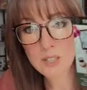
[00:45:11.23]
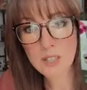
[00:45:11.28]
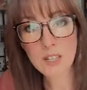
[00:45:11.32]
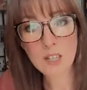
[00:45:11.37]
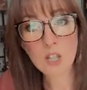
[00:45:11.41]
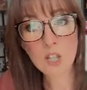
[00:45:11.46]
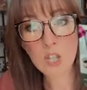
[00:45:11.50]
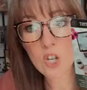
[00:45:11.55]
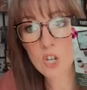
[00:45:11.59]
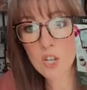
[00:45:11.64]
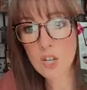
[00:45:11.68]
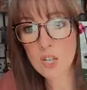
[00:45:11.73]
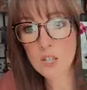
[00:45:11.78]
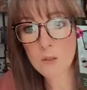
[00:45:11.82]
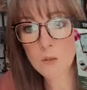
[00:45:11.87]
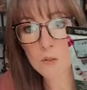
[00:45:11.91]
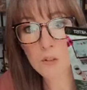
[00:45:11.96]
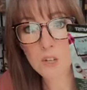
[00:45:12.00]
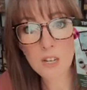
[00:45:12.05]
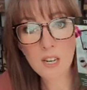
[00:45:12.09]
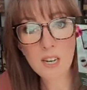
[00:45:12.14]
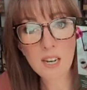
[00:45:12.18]
it's like
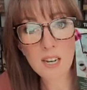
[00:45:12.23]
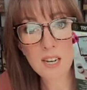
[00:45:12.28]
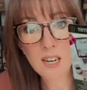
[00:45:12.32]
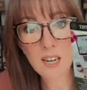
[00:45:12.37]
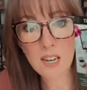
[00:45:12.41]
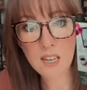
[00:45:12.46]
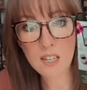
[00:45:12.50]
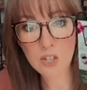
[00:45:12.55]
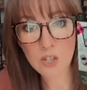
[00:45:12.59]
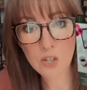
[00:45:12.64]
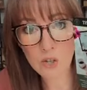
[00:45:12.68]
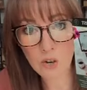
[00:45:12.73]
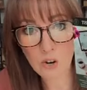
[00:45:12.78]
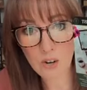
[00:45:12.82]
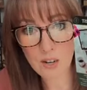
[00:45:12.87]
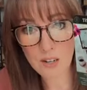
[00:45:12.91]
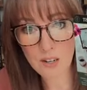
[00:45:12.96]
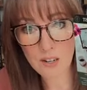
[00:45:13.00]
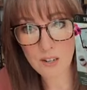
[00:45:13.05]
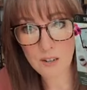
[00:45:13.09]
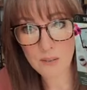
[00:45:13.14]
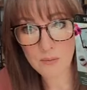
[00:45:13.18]
just freaking get
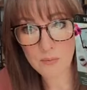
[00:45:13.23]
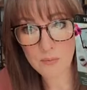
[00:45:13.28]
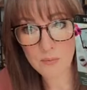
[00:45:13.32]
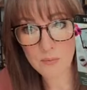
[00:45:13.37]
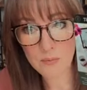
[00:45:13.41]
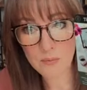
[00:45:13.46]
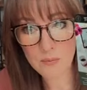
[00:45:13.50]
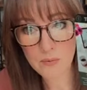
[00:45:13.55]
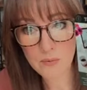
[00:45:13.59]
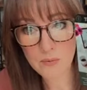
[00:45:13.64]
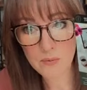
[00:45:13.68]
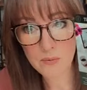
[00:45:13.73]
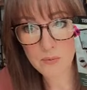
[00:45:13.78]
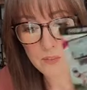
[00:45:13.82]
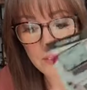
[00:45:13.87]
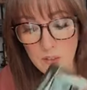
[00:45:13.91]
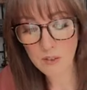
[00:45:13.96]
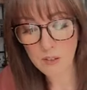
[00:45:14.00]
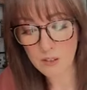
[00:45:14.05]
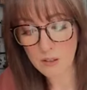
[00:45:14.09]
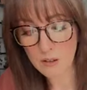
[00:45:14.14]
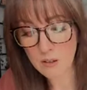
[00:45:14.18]
started.
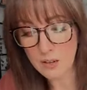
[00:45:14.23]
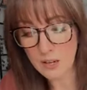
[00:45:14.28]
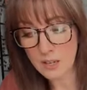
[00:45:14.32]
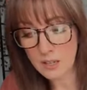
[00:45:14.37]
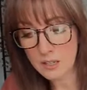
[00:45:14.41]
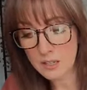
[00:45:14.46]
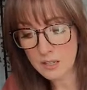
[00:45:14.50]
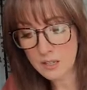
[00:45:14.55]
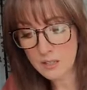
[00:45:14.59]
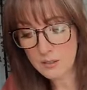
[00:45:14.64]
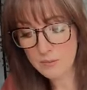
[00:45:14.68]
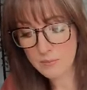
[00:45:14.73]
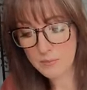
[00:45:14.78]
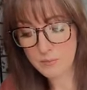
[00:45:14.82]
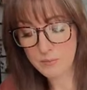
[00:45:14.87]
All right.